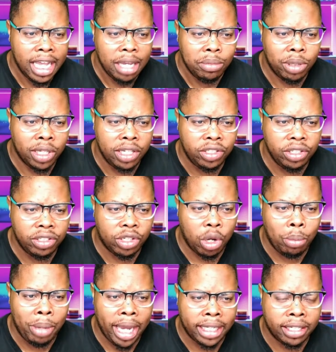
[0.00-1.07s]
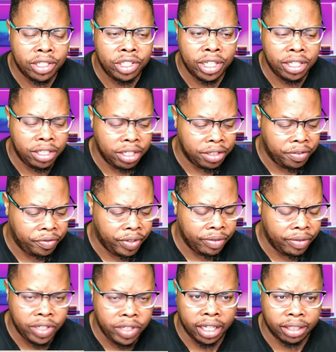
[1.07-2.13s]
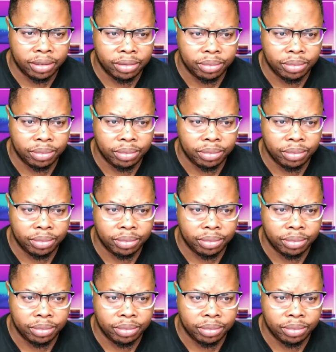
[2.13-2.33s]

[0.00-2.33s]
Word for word: but let's just go back to Genesis 15.